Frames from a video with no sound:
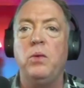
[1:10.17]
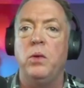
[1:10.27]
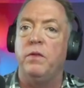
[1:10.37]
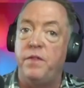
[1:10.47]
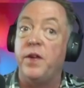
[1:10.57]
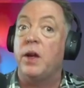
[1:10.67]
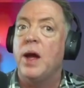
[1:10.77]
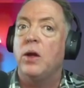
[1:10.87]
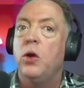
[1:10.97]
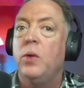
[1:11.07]
will figure
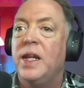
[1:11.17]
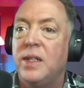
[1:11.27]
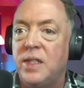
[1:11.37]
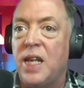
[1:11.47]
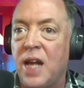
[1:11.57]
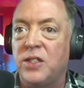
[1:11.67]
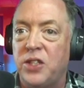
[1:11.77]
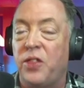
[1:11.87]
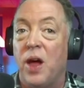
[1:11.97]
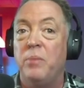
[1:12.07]
out who it is that has the
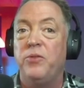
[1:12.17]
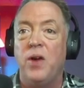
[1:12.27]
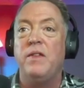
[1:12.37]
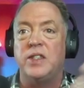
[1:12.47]
thumb drive?